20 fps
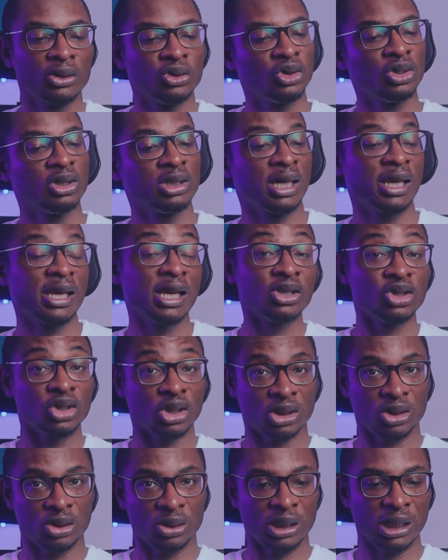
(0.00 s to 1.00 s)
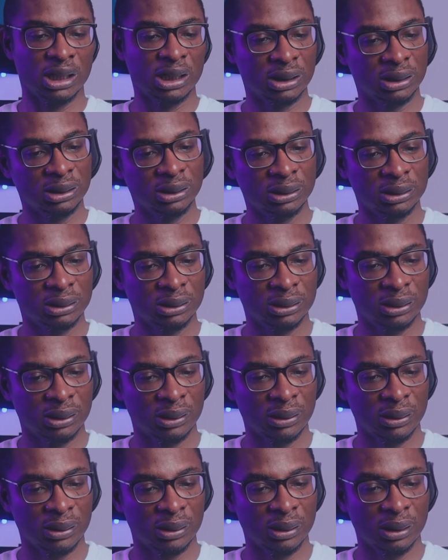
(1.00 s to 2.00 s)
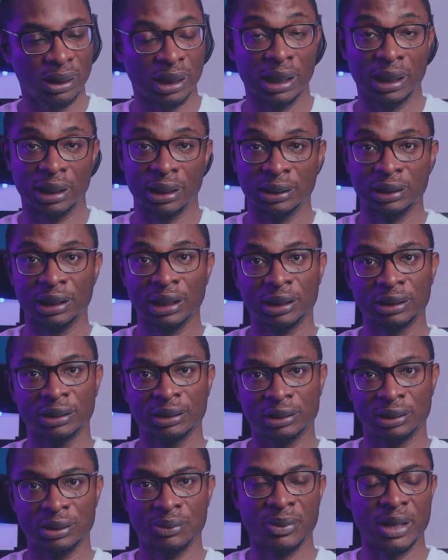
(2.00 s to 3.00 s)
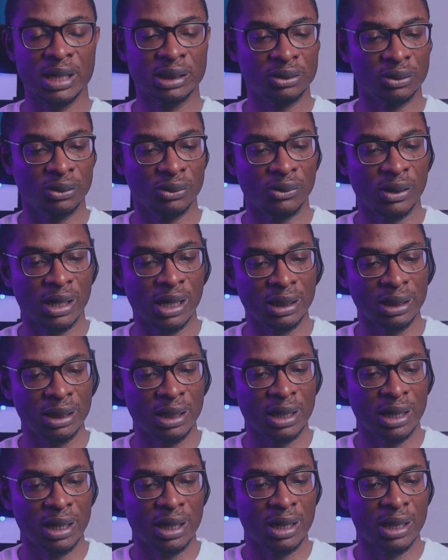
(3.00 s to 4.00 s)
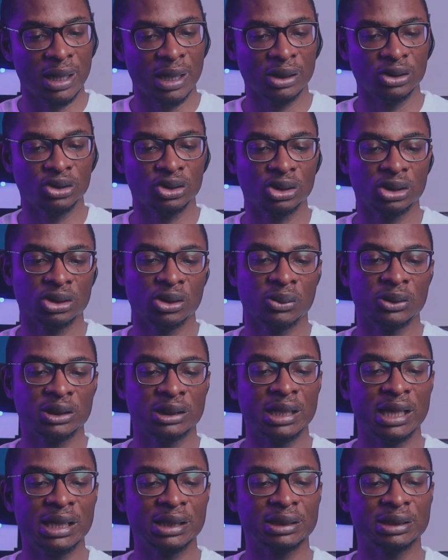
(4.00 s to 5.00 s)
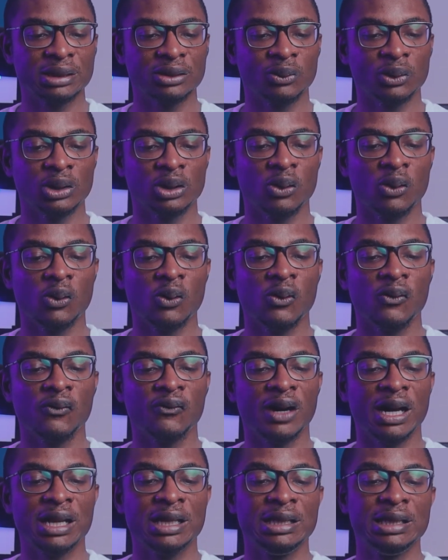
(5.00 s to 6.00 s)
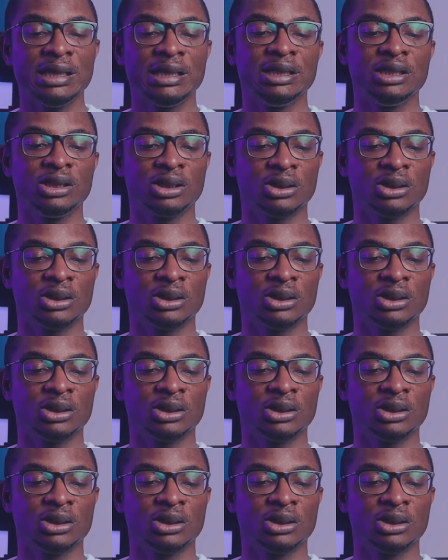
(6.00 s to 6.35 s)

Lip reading: she's allergic to nickel. Nickel is the metal, right? And she's obsessed with over knee